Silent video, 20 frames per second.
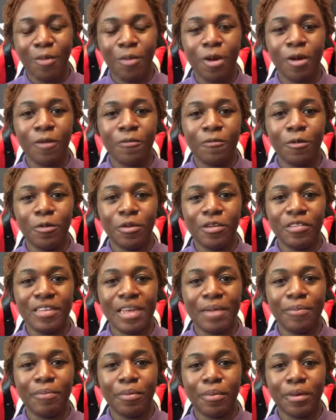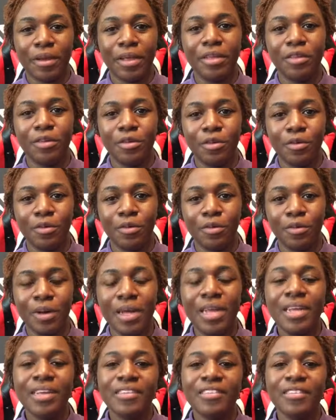where of course I bring
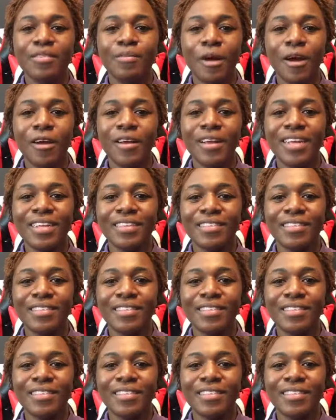you smart,